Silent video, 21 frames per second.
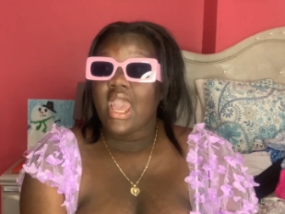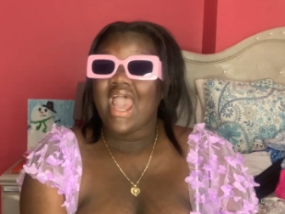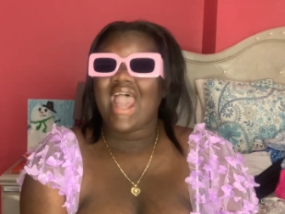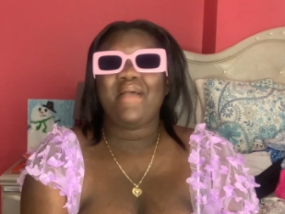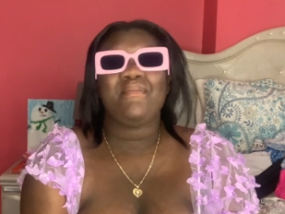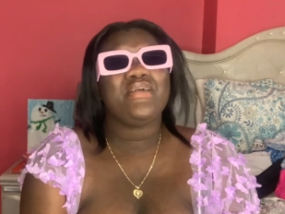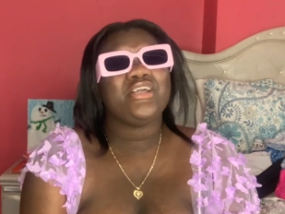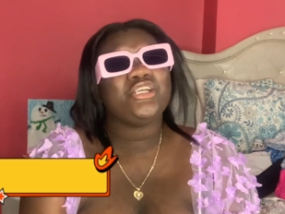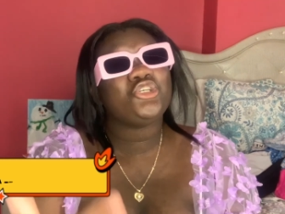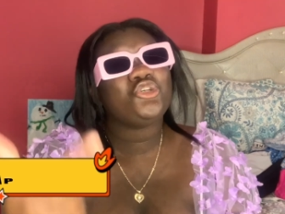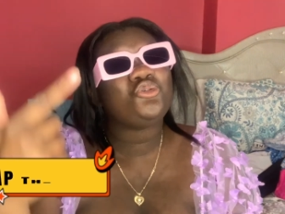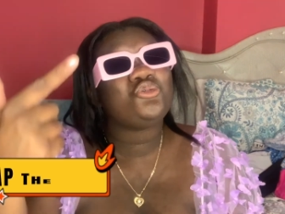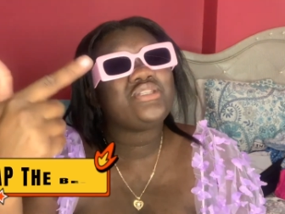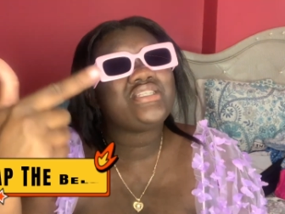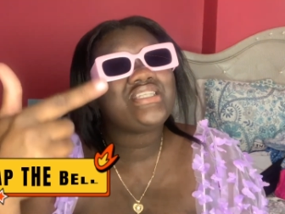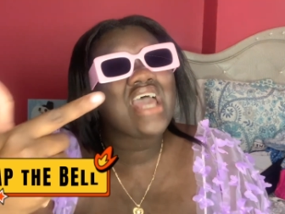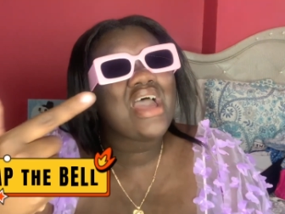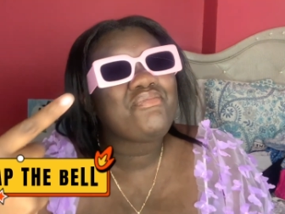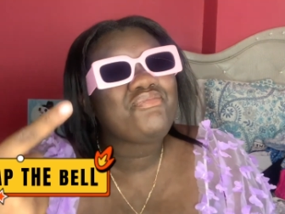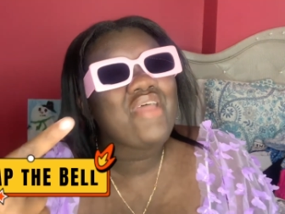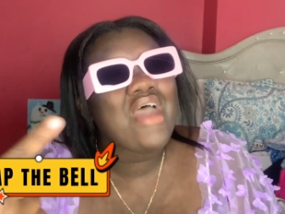and make sure you
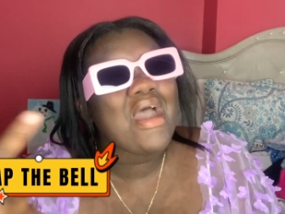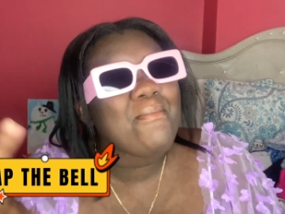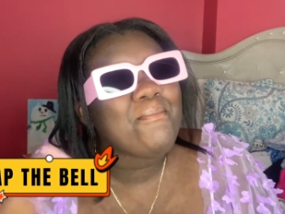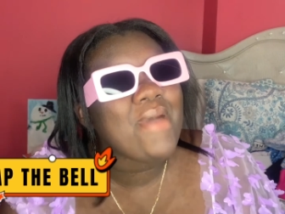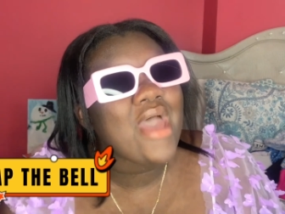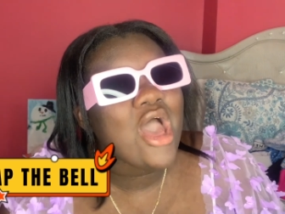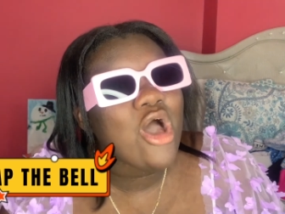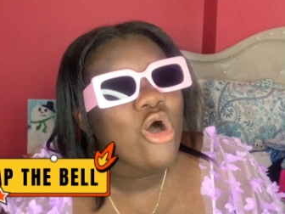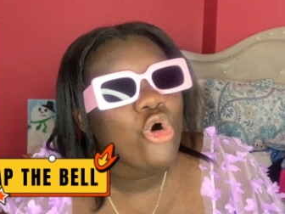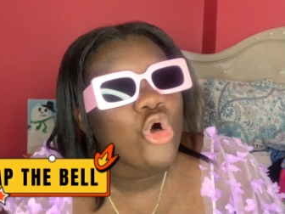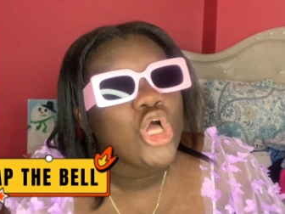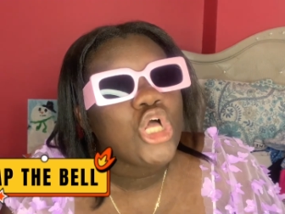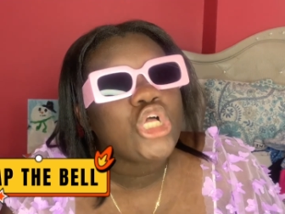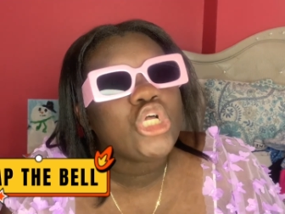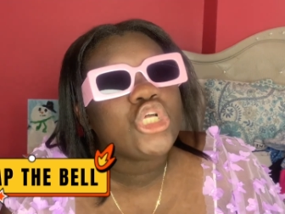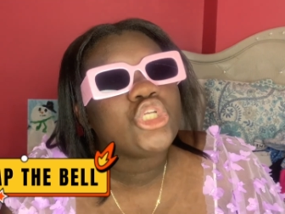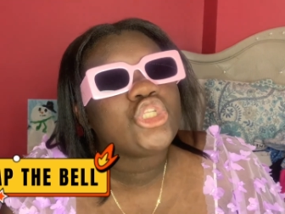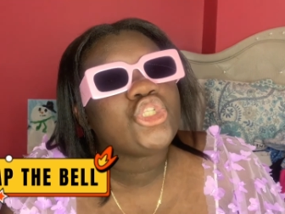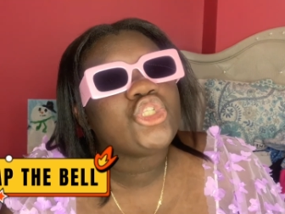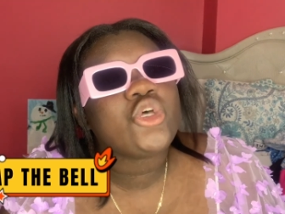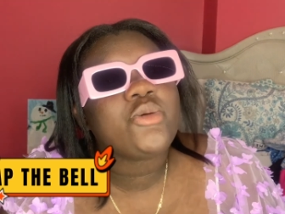tap that bell
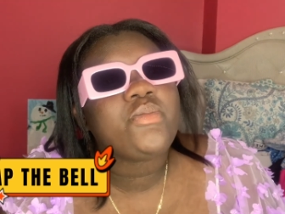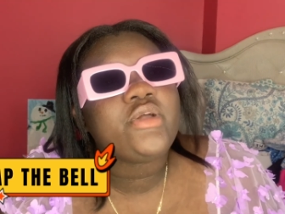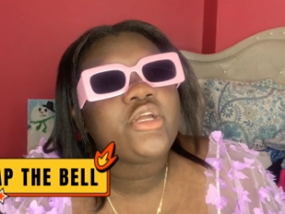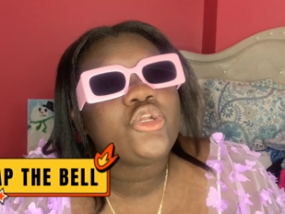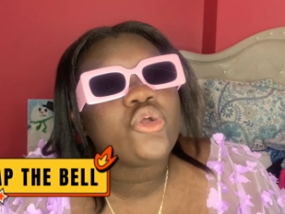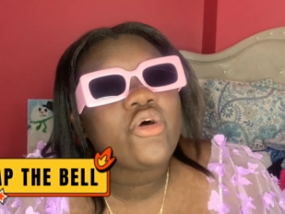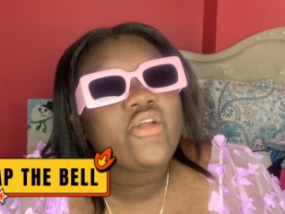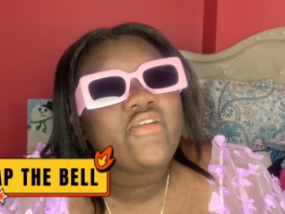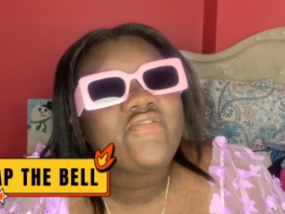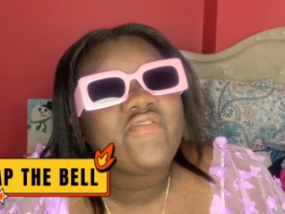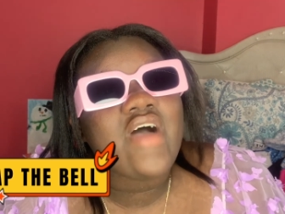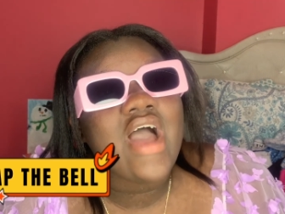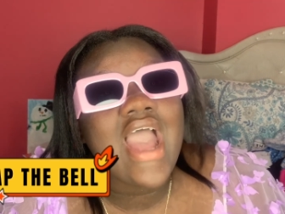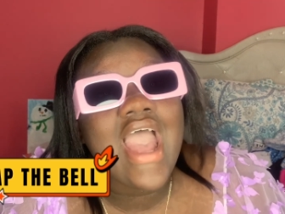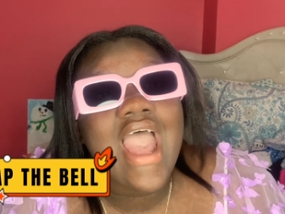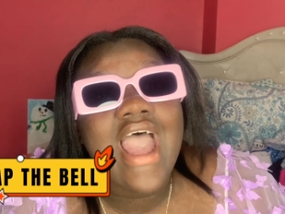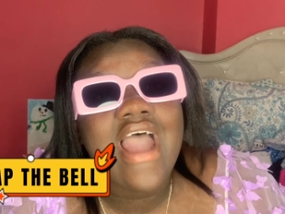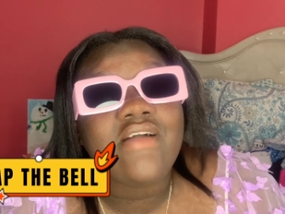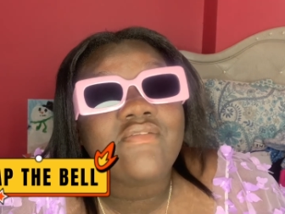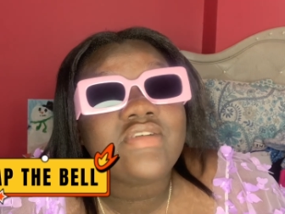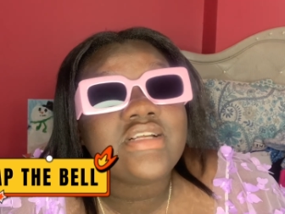to be notified
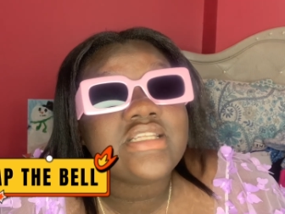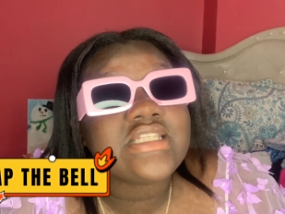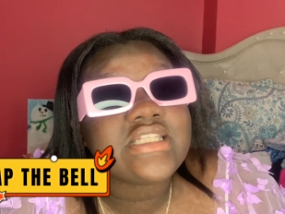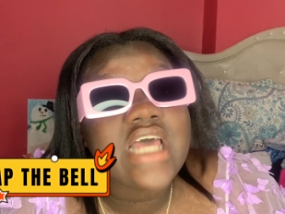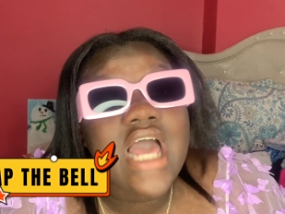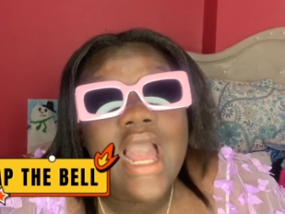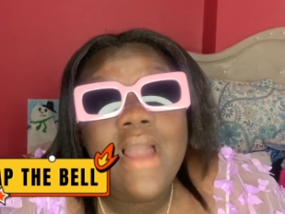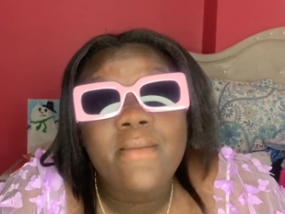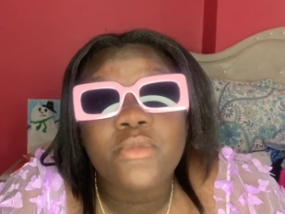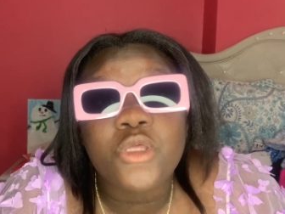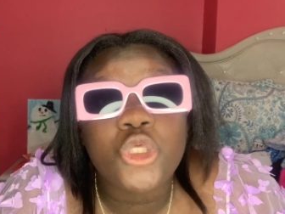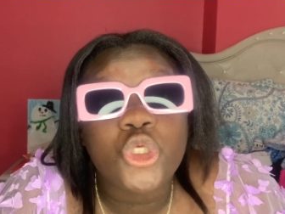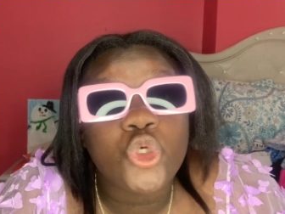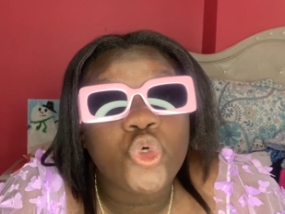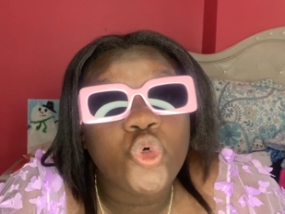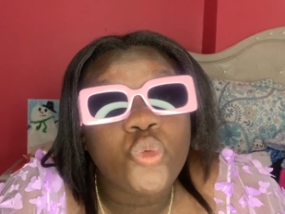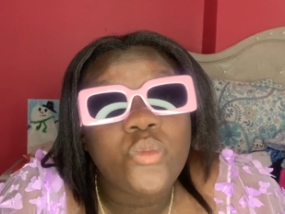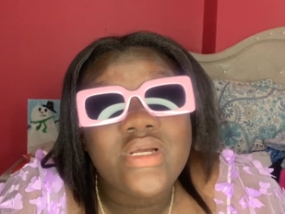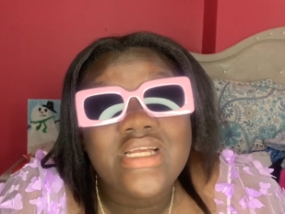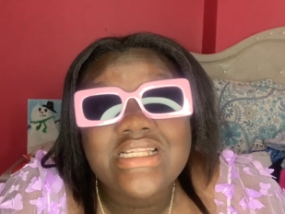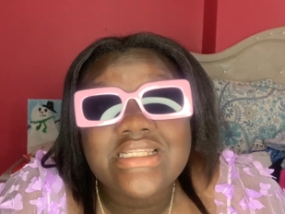every time
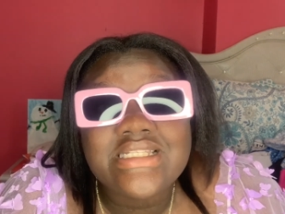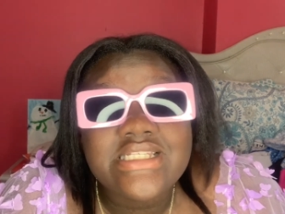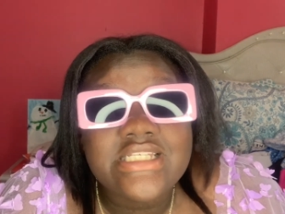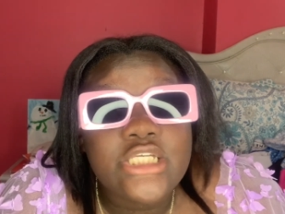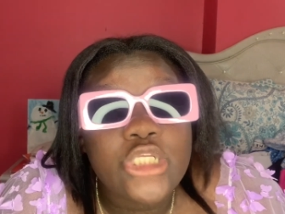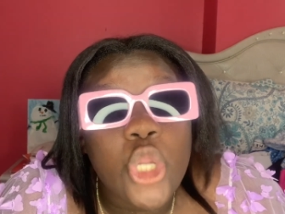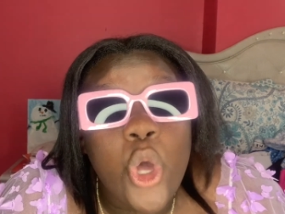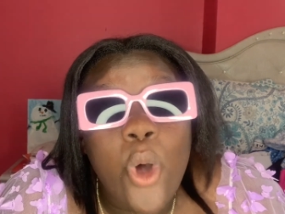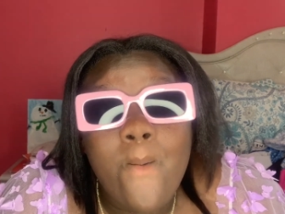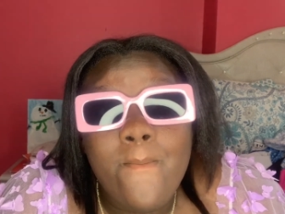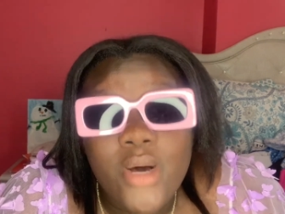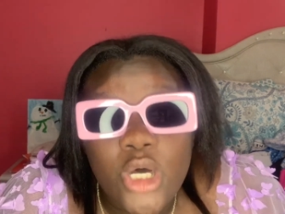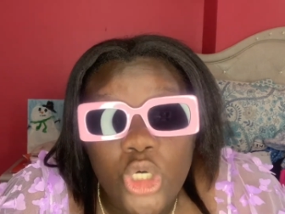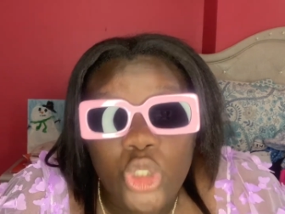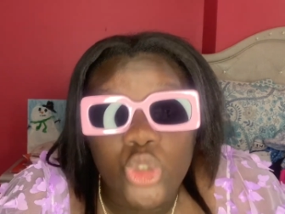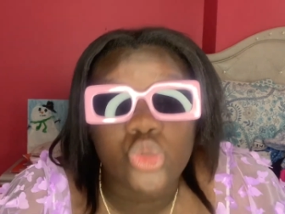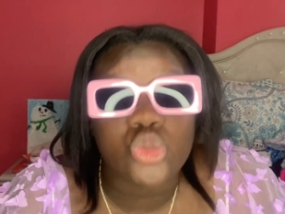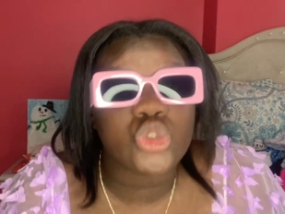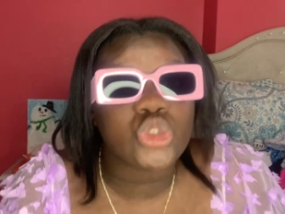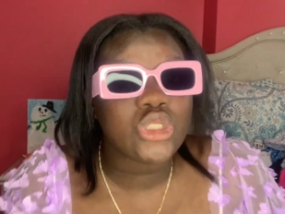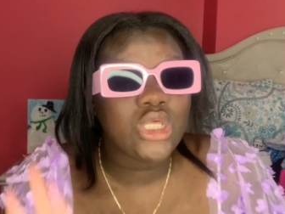Cubandino
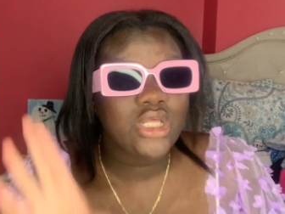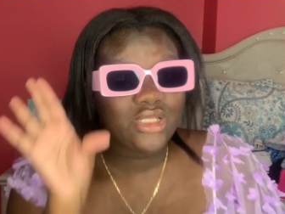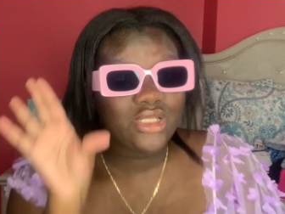posts